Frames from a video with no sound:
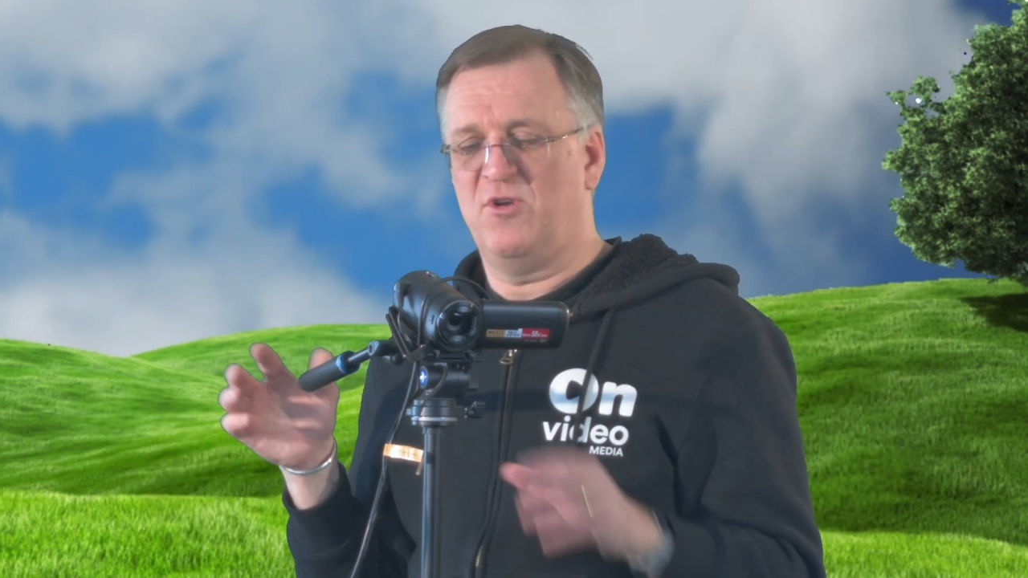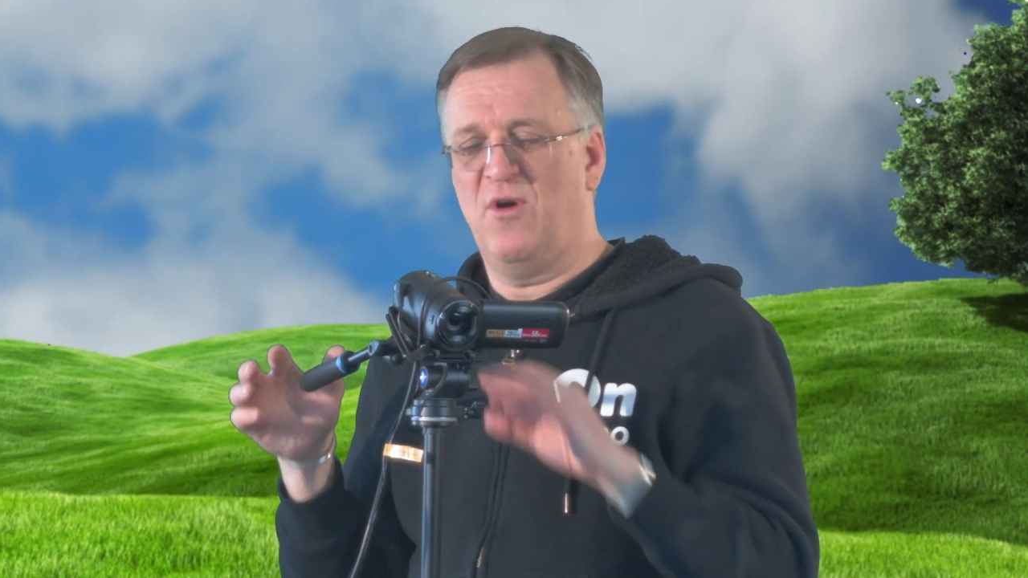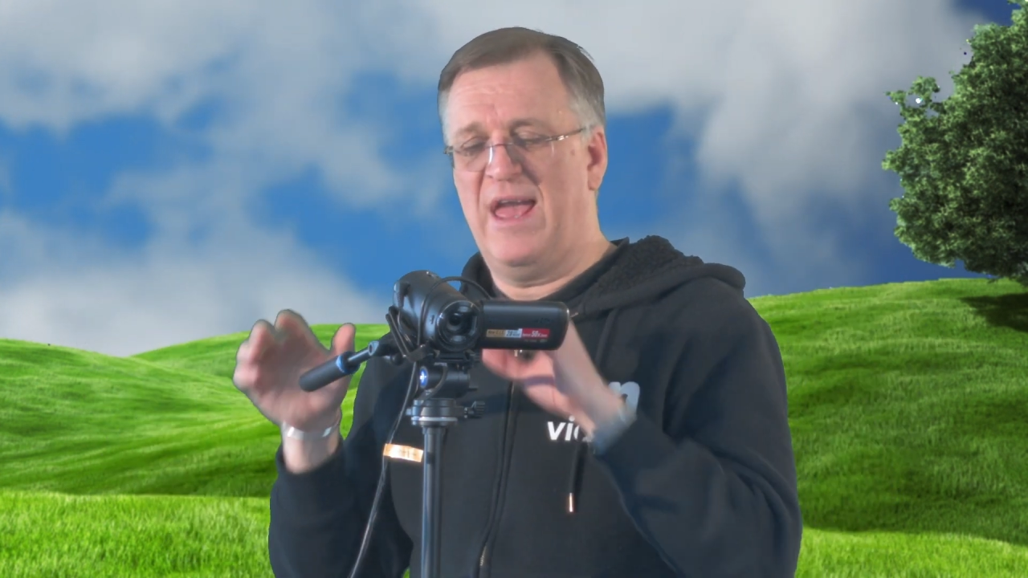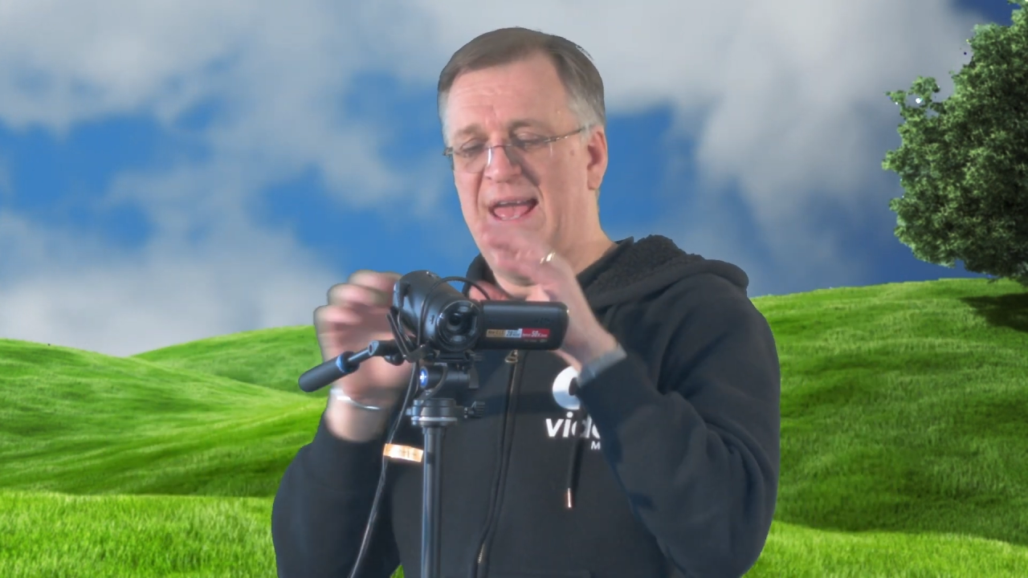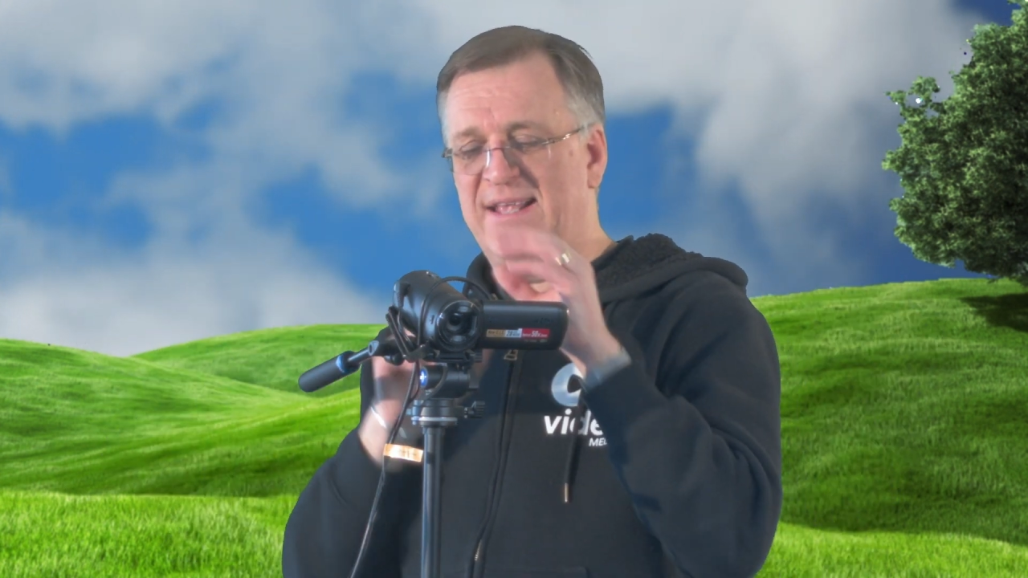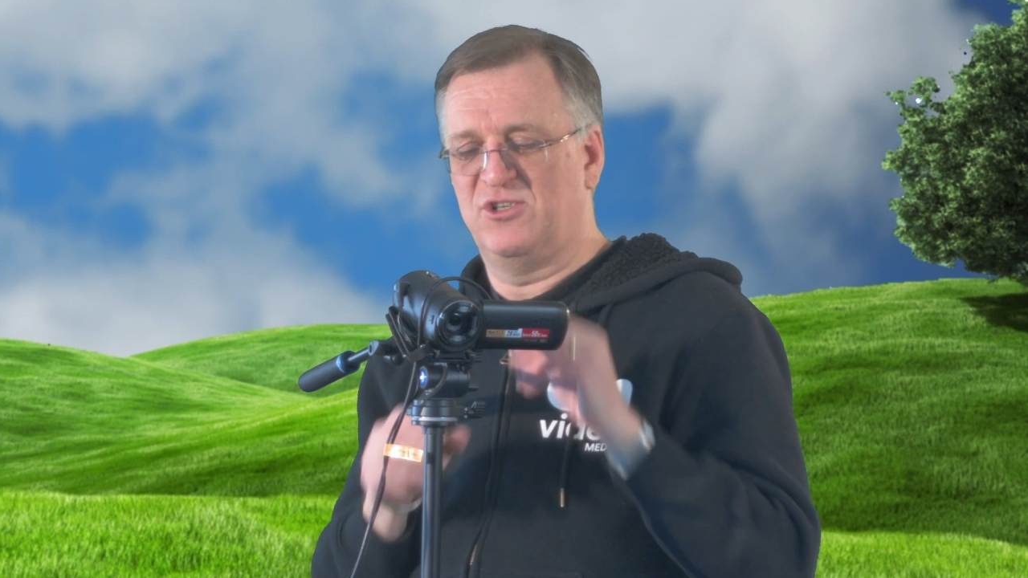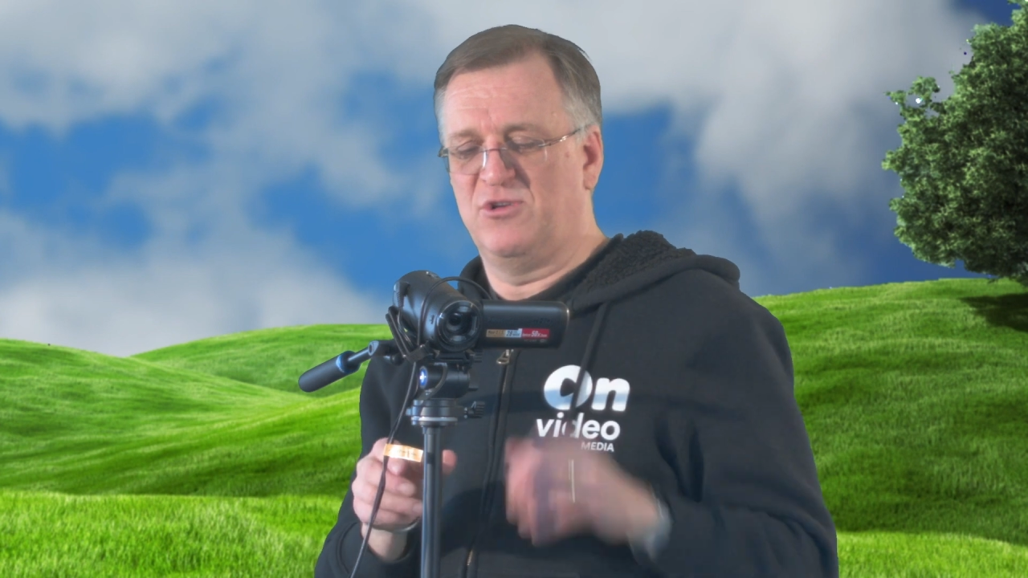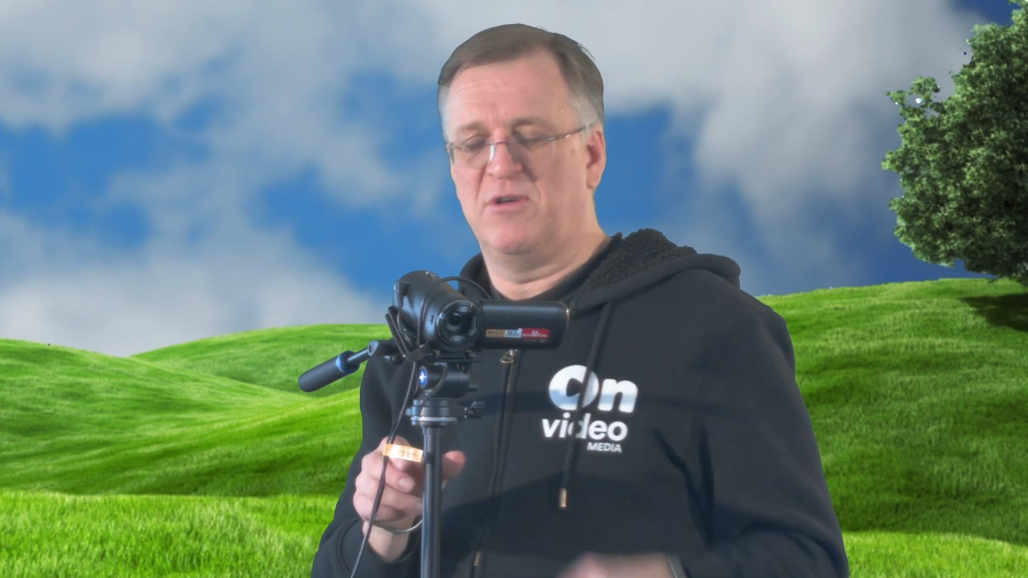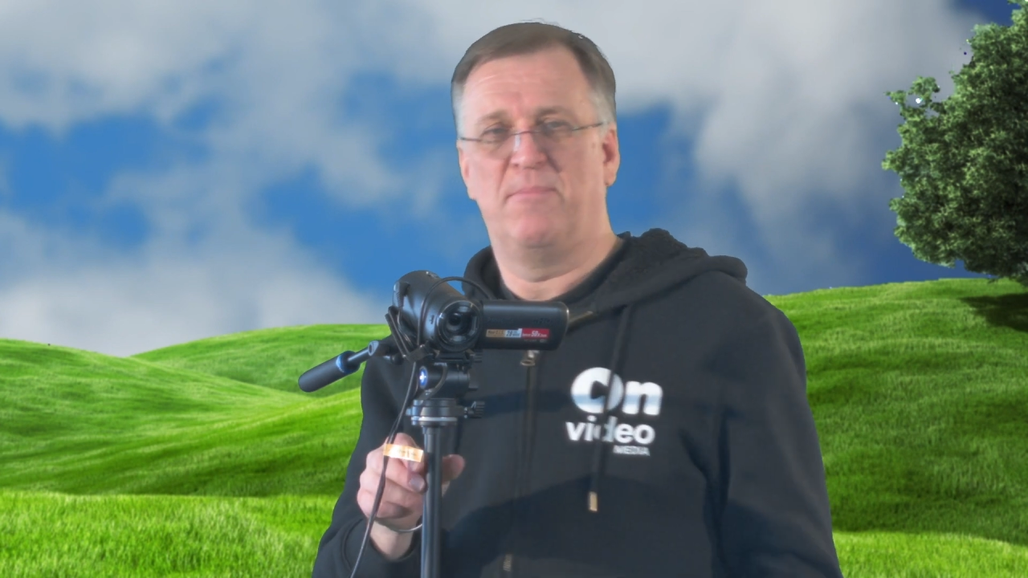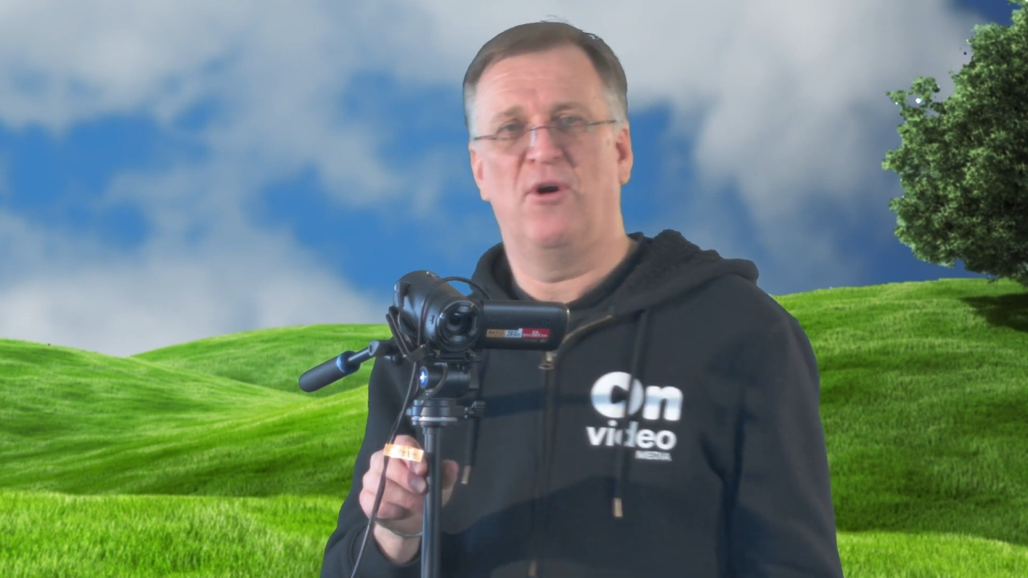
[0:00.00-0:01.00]
your hands
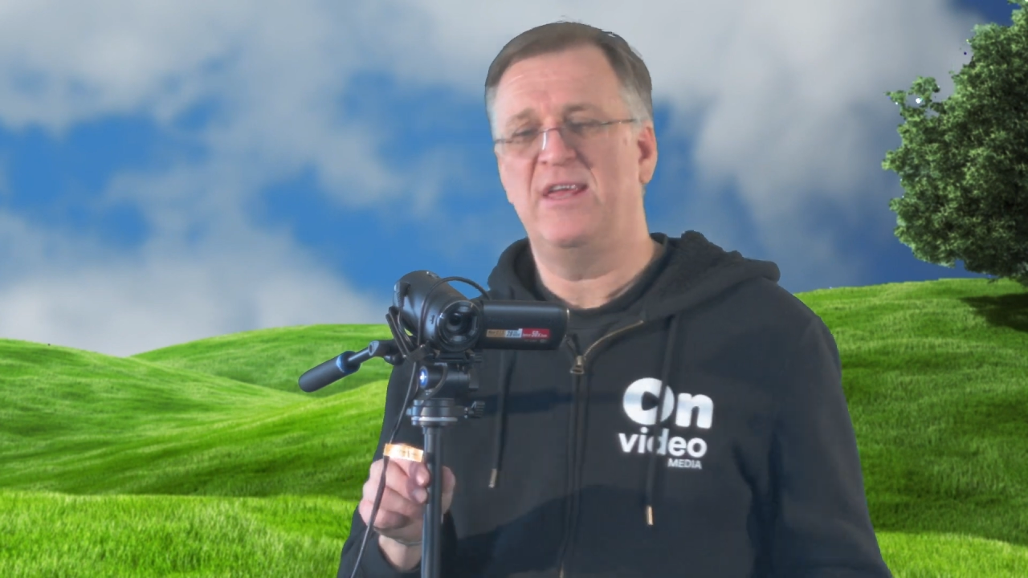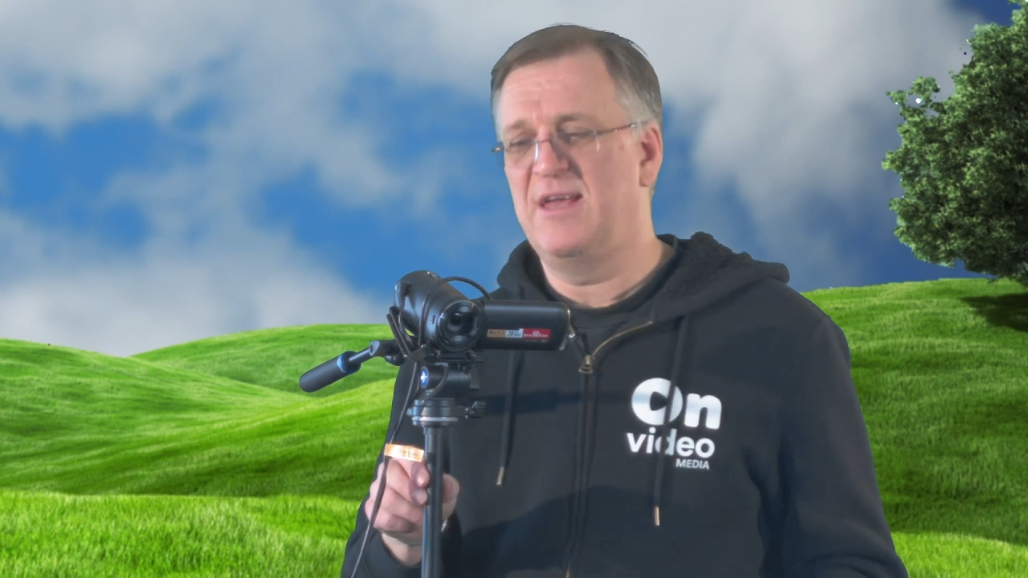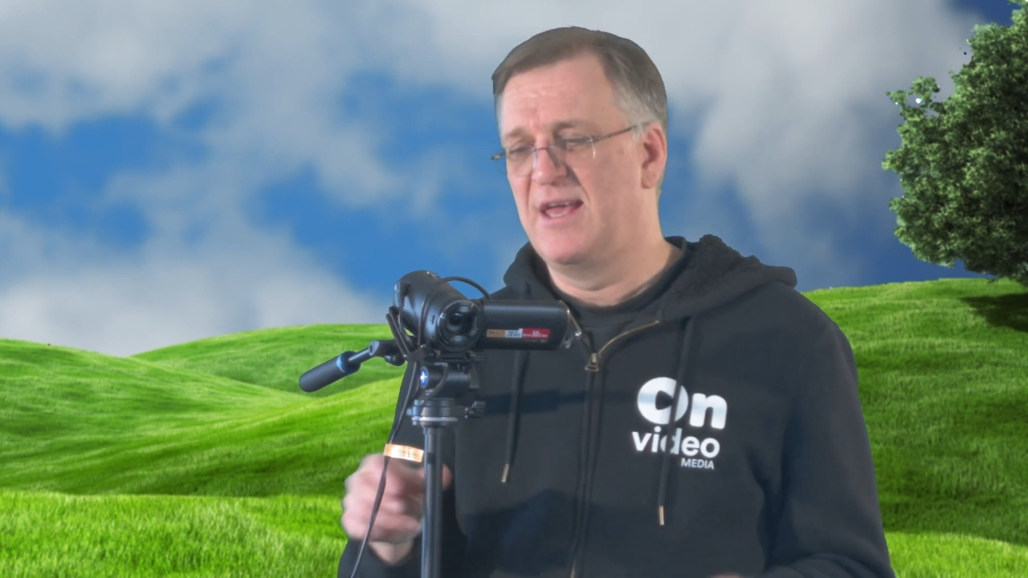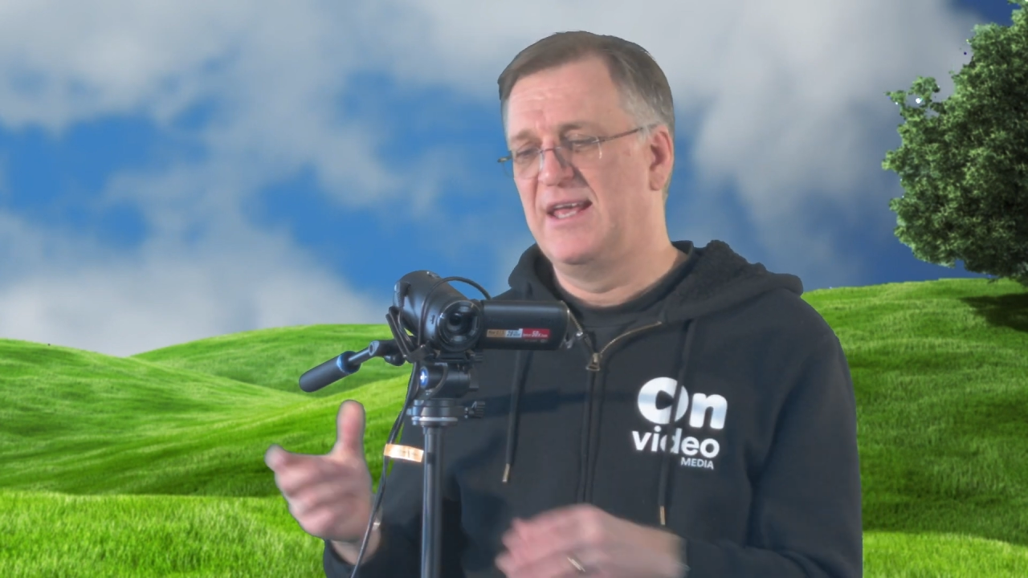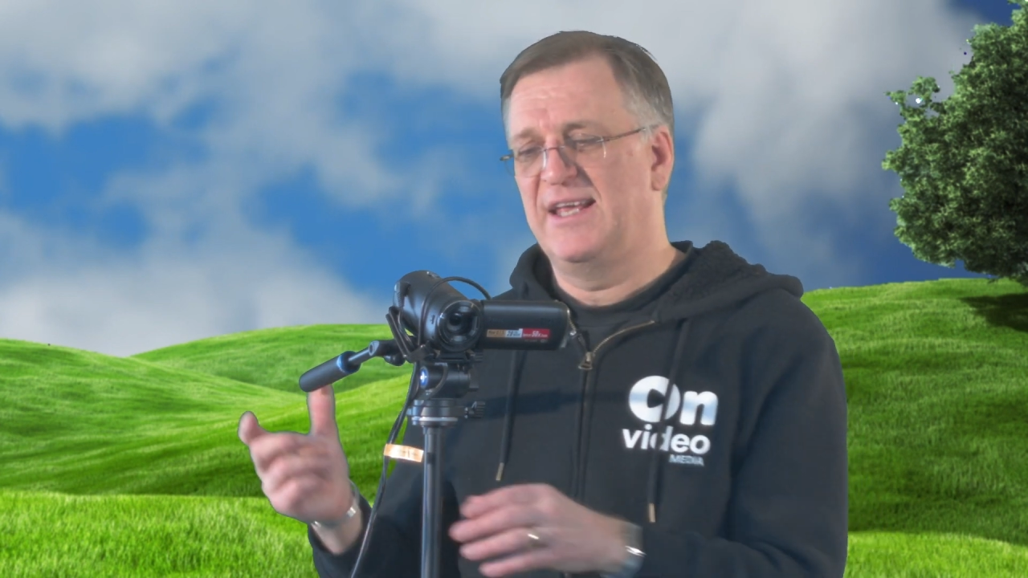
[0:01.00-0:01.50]
or your body